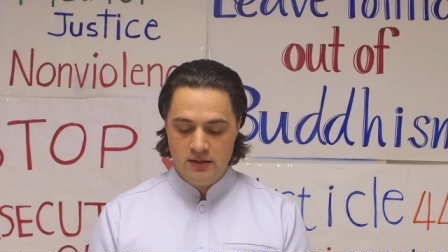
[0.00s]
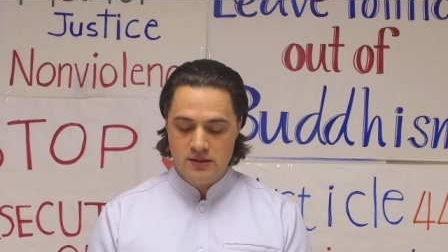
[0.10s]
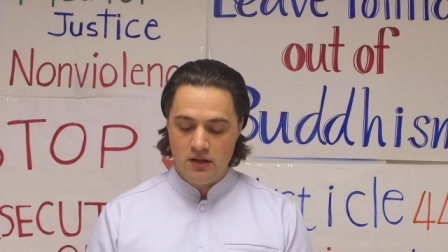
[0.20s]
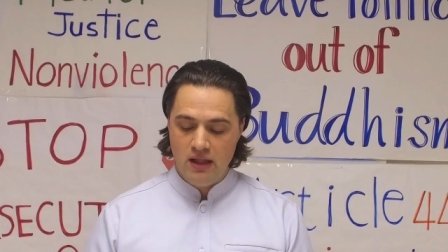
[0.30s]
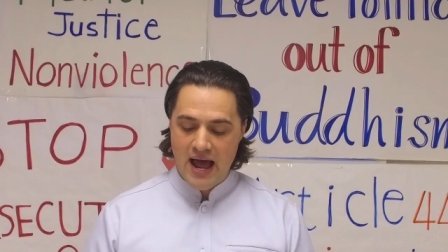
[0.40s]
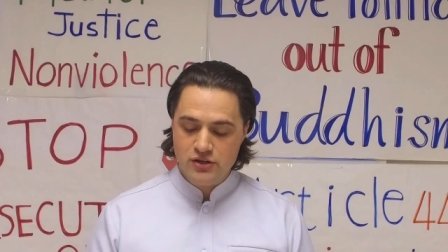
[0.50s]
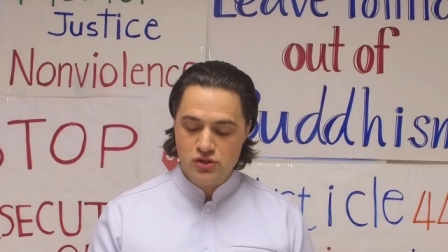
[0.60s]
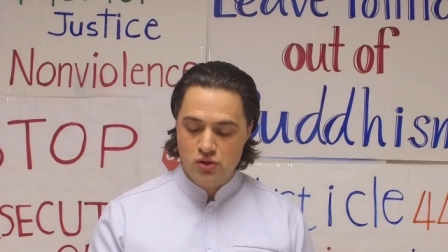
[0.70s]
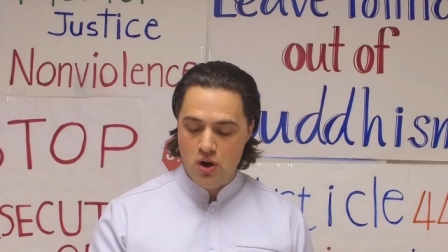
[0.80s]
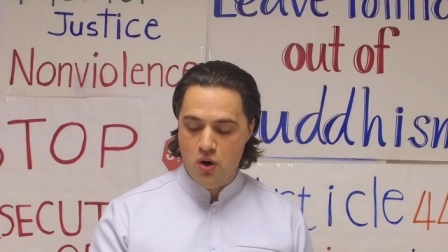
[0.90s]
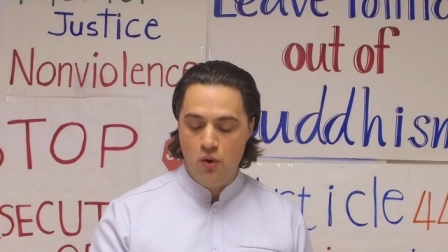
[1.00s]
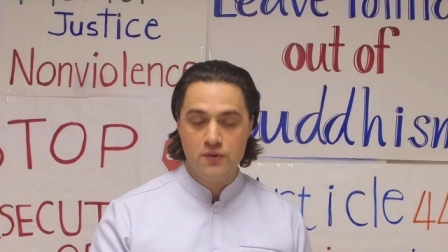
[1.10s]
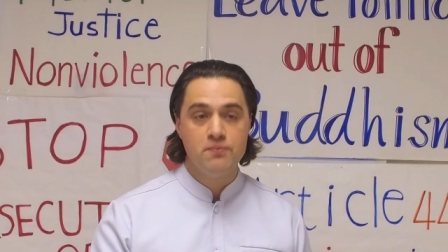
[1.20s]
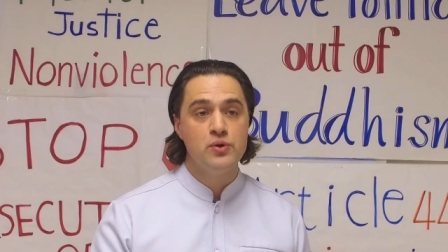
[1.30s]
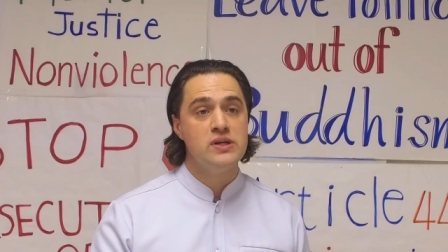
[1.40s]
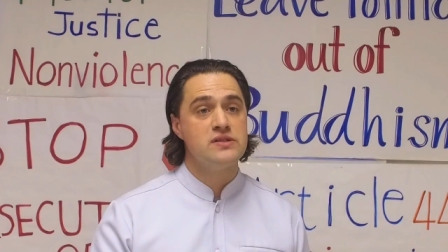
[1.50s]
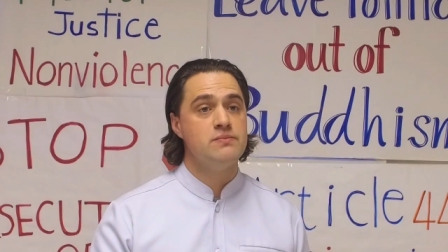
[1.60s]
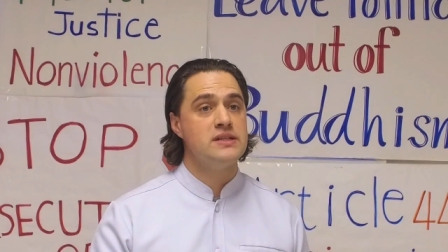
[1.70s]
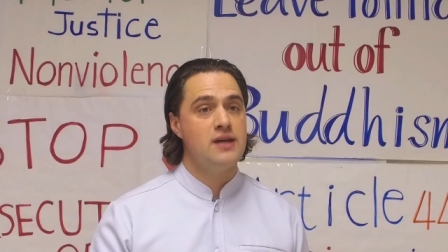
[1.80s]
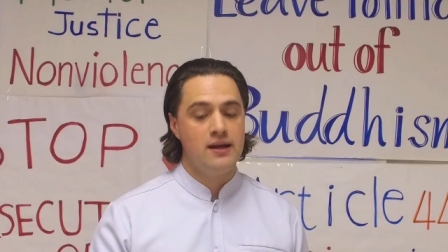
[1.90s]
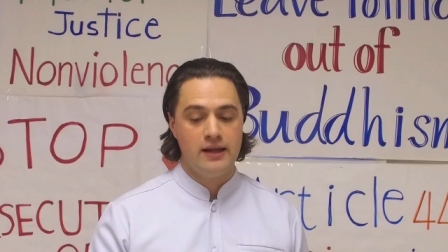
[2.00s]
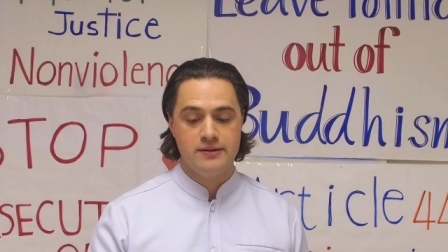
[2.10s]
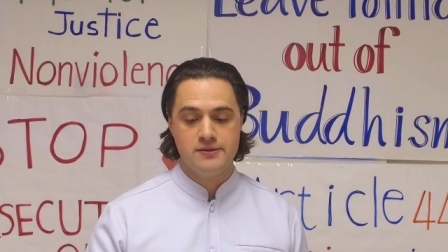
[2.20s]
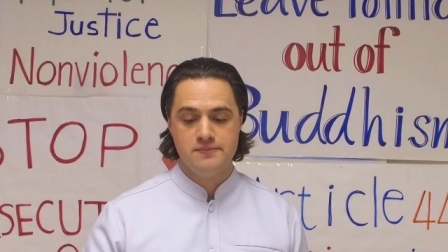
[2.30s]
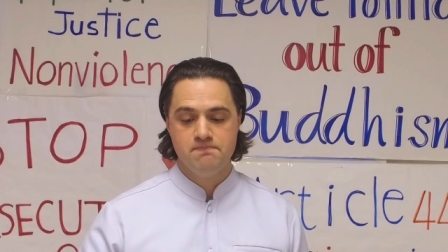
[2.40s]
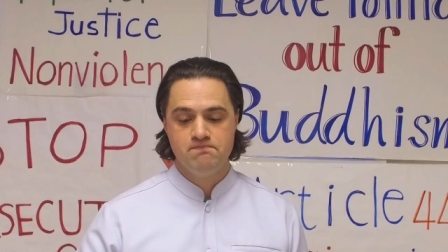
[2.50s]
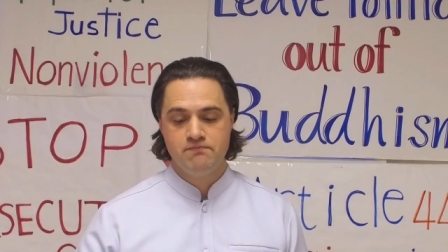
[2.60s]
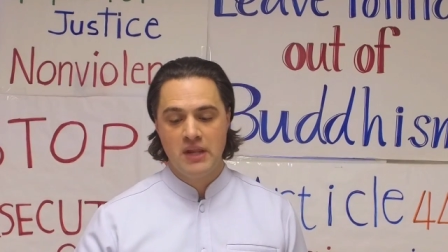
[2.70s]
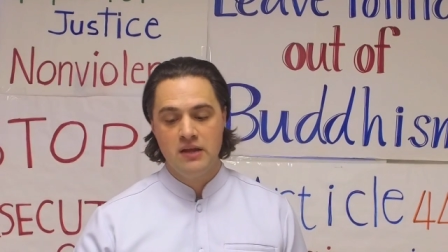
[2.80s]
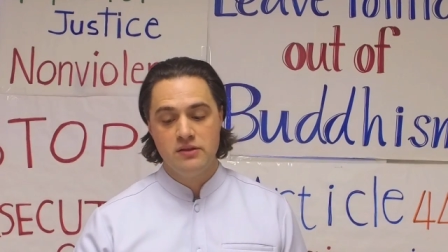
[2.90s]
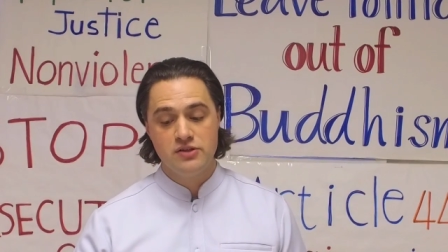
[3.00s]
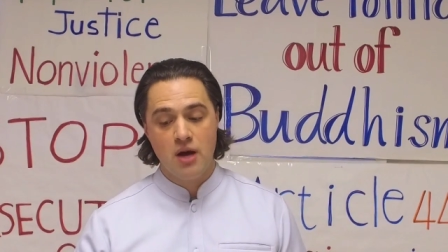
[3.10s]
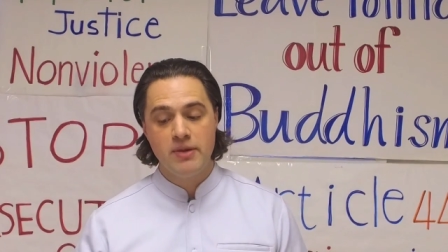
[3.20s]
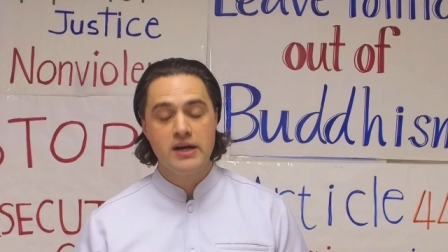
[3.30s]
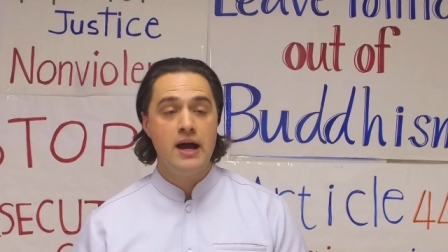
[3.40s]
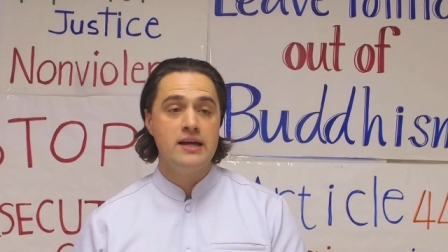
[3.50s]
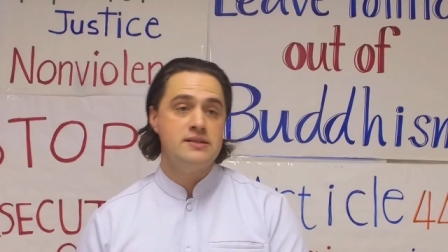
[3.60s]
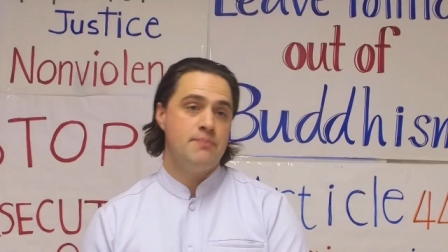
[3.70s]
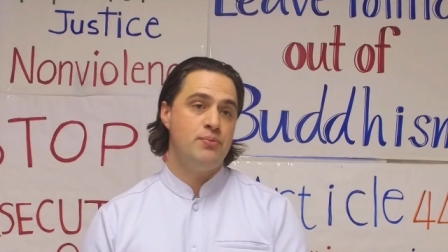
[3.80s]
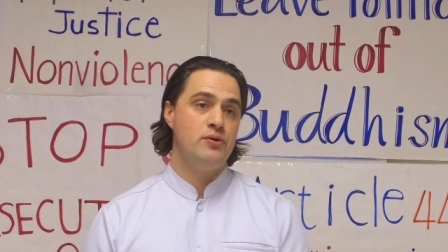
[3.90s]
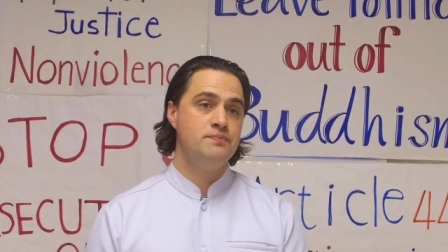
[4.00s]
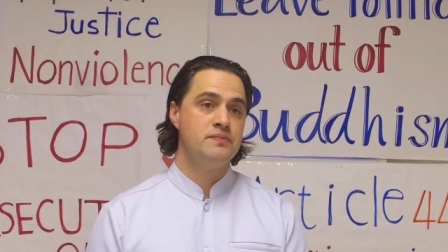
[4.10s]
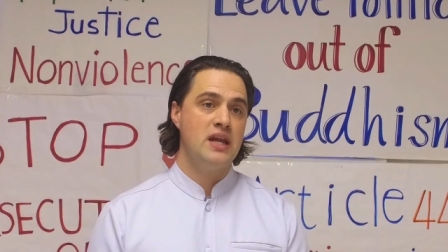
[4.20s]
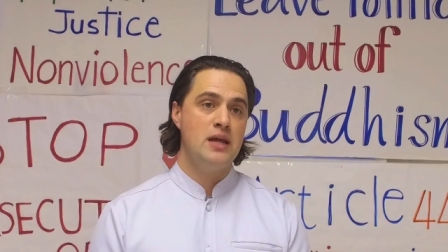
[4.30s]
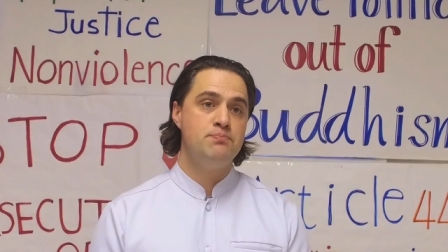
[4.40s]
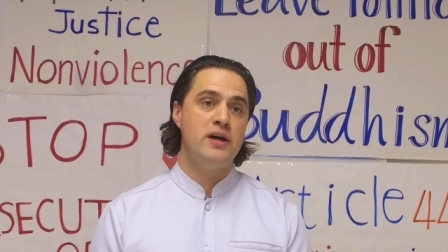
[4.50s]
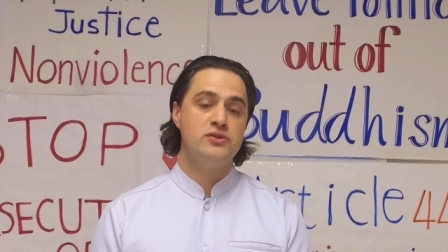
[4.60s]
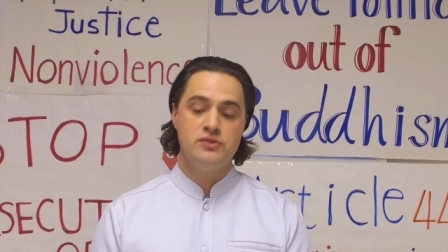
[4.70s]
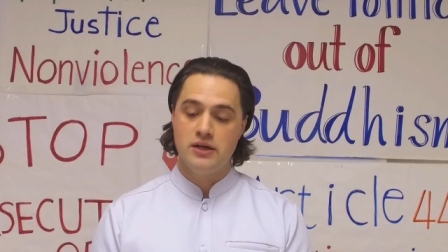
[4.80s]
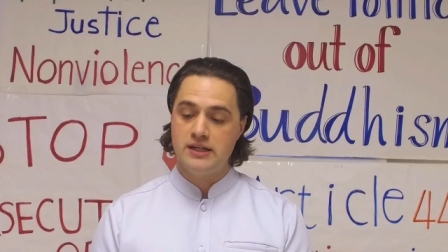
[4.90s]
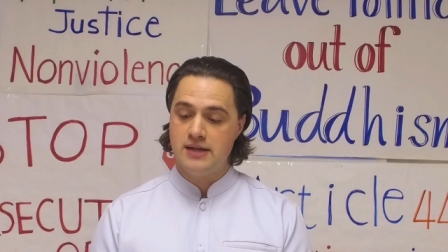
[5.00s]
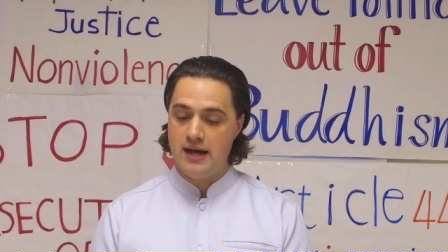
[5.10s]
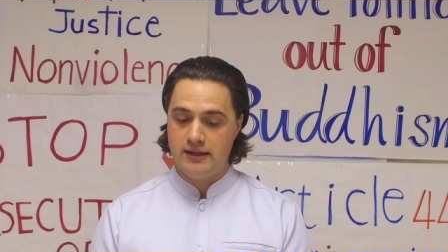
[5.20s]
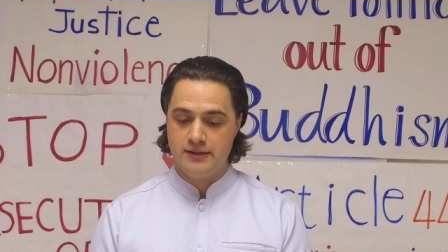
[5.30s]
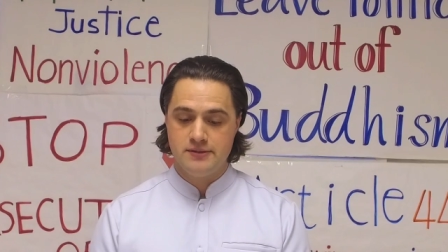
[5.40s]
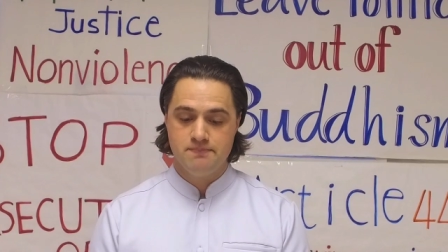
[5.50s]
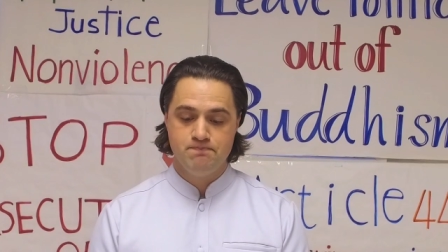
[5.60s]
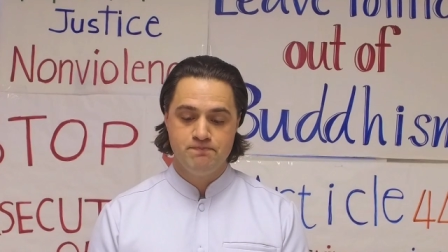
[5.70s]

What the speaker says: the last stronghold of Buddhism in Thailand, the Dhammakaya Temple in Pattutani, Thailand.